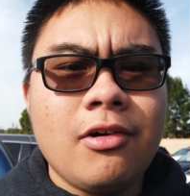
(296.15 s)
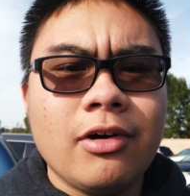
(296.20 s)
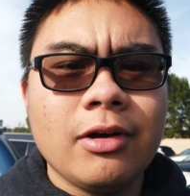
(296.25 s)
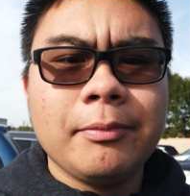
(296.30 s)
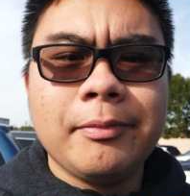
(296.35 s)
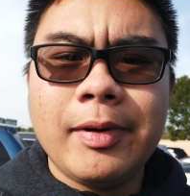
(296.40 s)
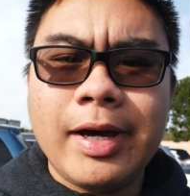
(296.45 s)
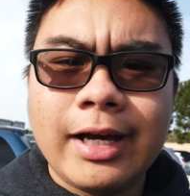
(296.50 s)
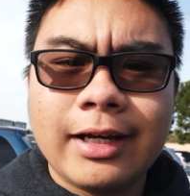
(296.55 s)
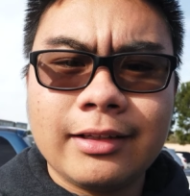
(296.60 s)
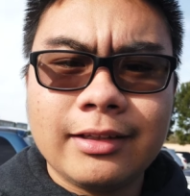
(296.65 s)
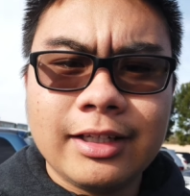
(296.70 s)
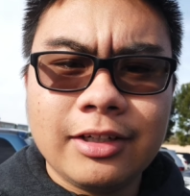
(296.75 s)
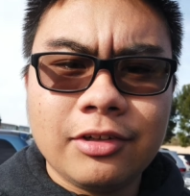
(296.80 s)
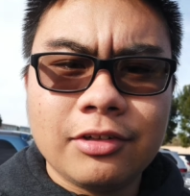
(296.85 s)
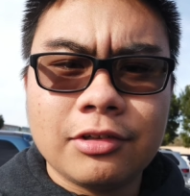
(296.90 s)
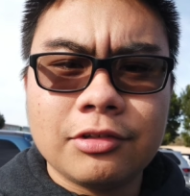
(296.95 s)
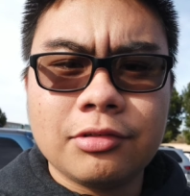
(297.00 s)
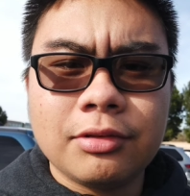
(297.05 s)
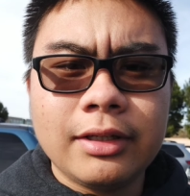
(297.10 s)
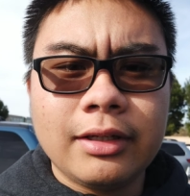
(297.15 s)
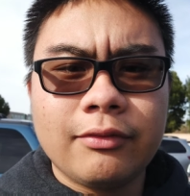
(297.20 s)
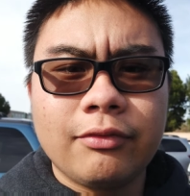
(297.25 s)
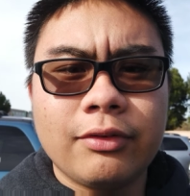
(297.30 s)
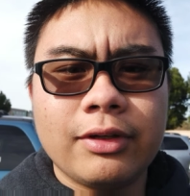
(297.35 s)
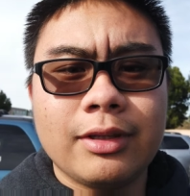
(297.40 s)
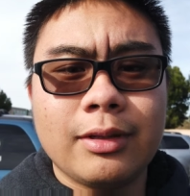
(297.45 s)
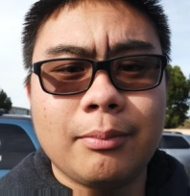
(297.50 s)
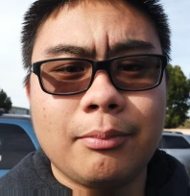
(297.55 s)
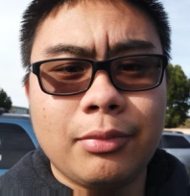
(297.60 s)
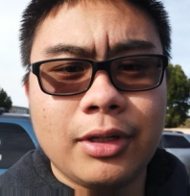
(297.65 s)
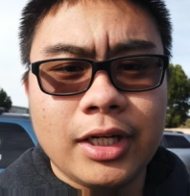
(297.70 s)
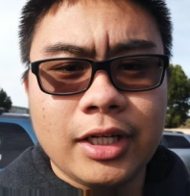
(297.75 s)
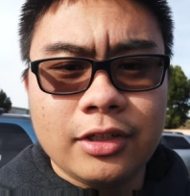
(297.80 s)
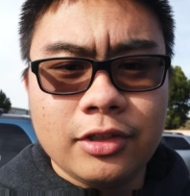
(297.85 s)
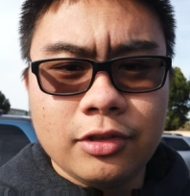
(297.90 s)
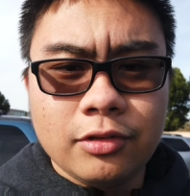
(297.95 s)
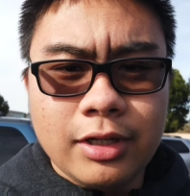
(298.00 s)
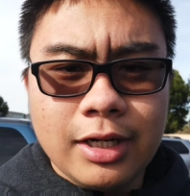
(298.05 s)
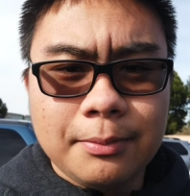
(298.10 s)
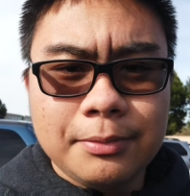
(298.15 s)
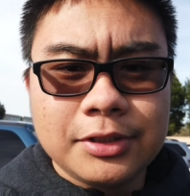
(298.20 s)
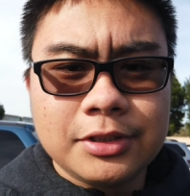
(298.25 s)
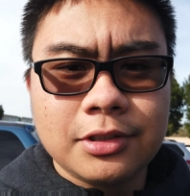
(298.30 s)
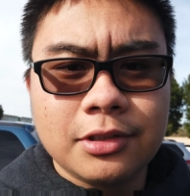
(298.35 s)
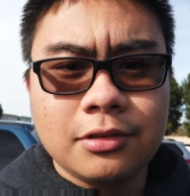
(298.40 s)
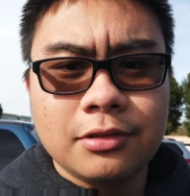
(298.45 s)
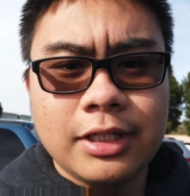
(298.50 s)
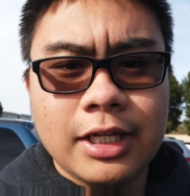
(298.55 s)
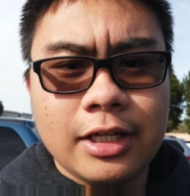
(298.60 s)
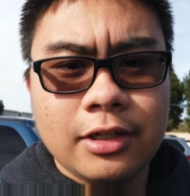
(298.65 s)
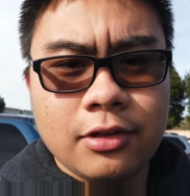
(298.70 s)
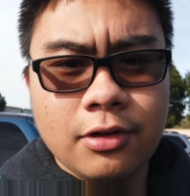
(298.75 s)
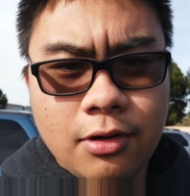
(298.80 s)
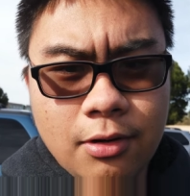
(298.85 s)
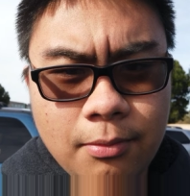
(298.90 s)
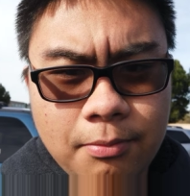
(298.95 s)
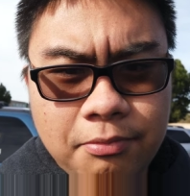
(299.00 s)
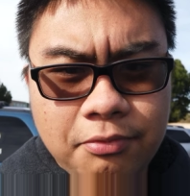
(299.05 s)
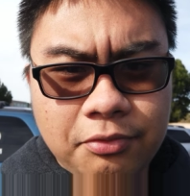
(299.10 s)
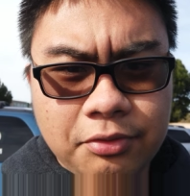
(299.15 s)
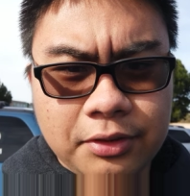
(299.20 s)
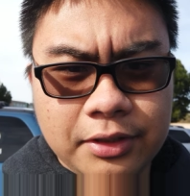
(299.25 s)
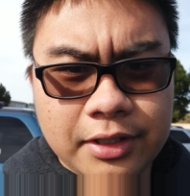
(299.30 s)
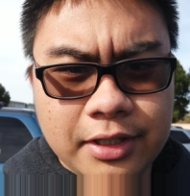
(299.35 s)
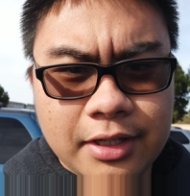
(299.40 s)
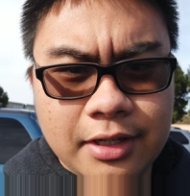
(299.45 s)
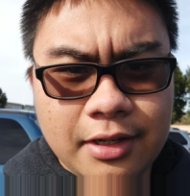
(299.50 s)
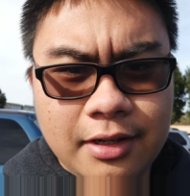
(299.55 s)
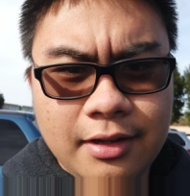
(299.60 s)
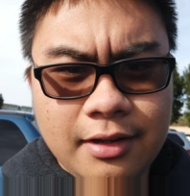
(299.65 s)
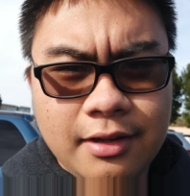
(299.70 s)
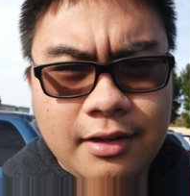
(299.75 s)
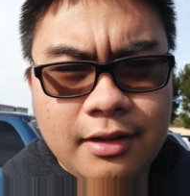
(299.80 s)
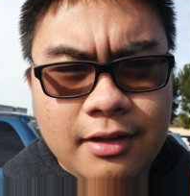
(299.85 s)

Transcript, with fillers: We'll be back later this week with a brand new episode and hopefully,